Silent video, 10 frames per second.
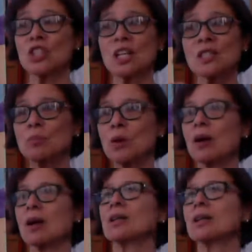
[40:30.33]
just
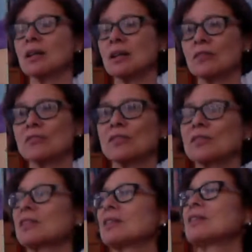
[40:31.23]
part of
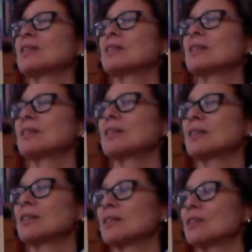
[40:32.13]

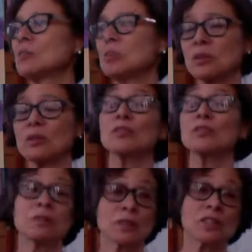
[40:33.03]
the
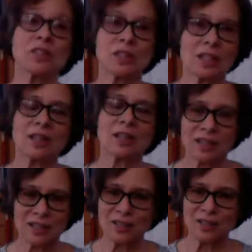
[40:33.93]
beautiful diversity
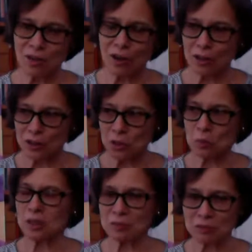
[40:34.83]
that is our
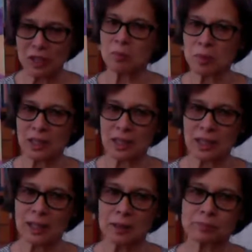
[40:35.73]
human
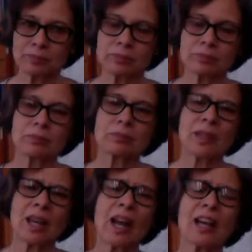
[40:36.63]
family.
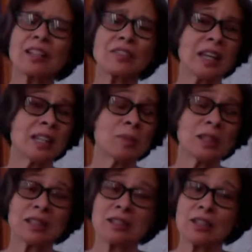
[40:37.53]
And if
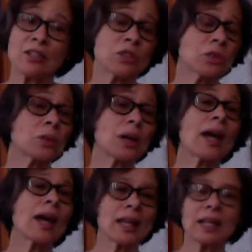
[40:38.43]
anybody tells you
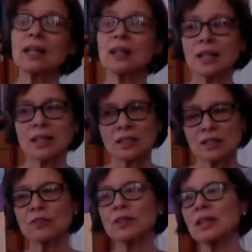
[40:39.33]
anything
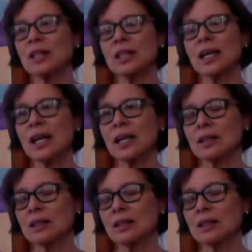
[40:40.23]
different than that,